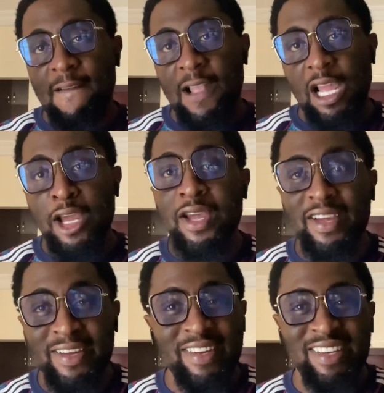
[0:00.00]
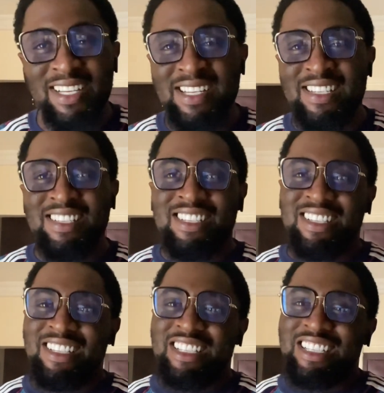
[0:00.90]

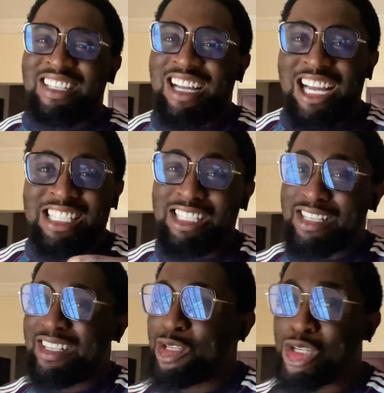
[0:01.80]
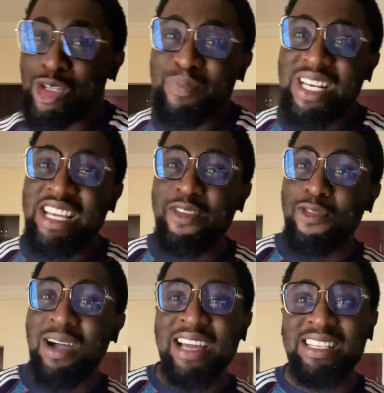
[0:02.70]
I didn't say you should believe,
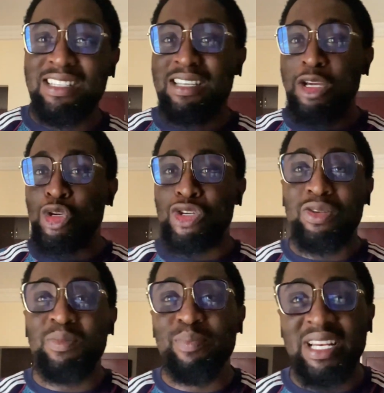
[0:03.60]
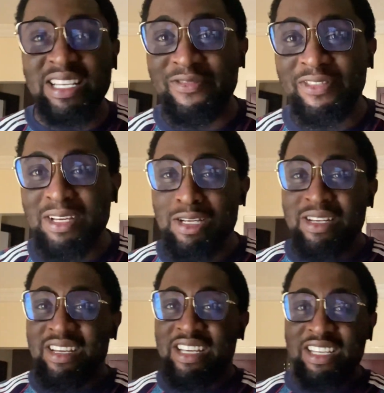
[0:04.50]
or I didn't say you shouldn't believe.
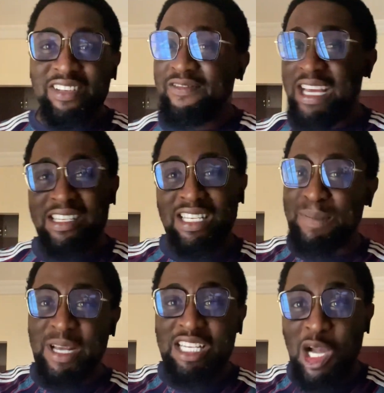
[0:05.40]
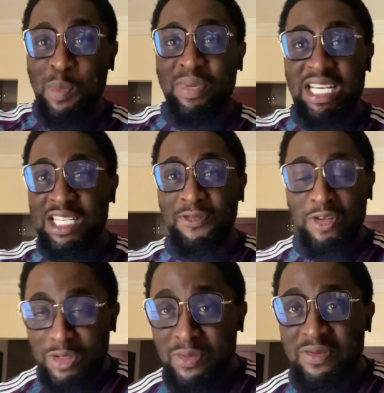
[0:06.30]
If there's a special place for
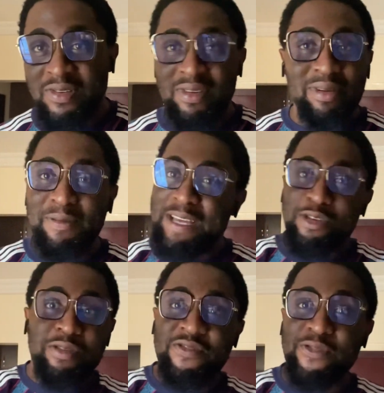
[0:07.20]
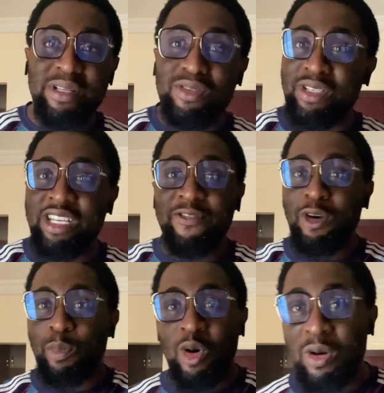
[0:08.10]
you, then you're free to give
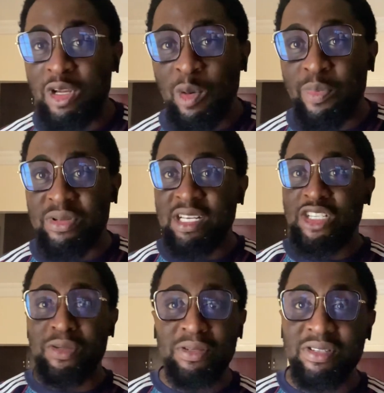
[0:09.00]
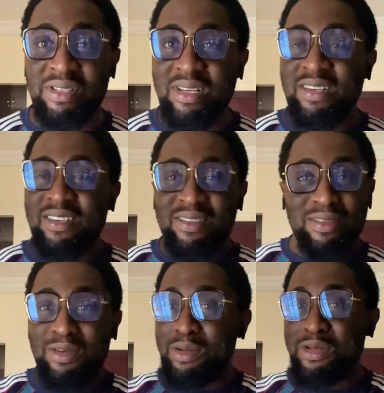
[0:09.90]
up all your possessions,
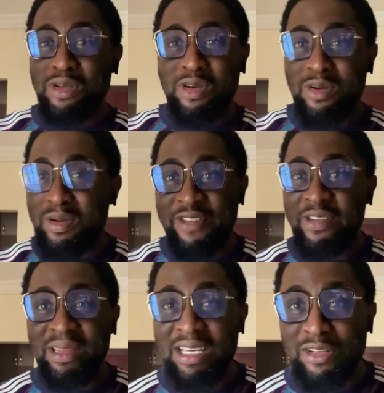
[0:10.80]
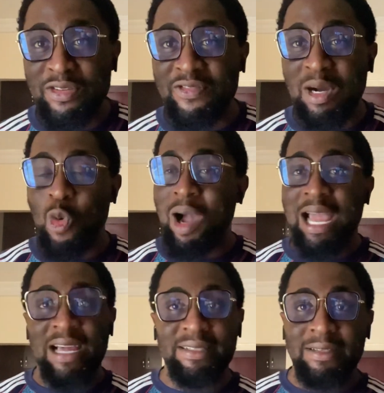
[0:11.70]
all your everything you've
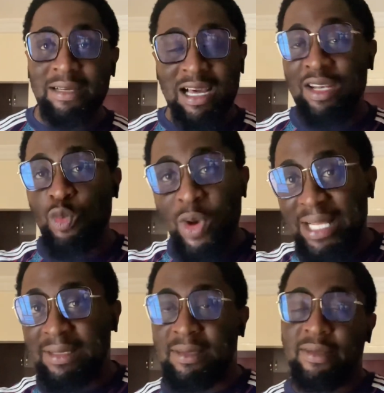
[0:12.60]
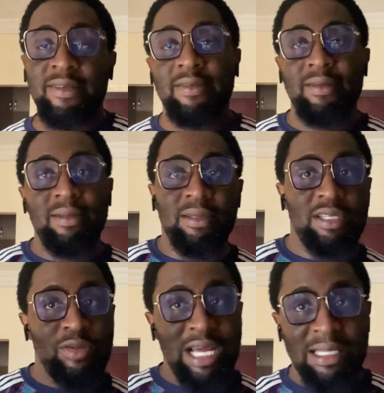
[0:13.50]
acquired, and wait
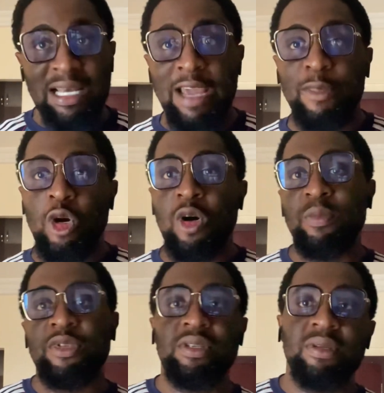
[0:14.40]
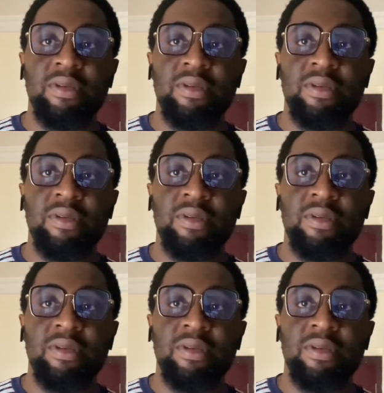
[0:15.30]
till that time comes.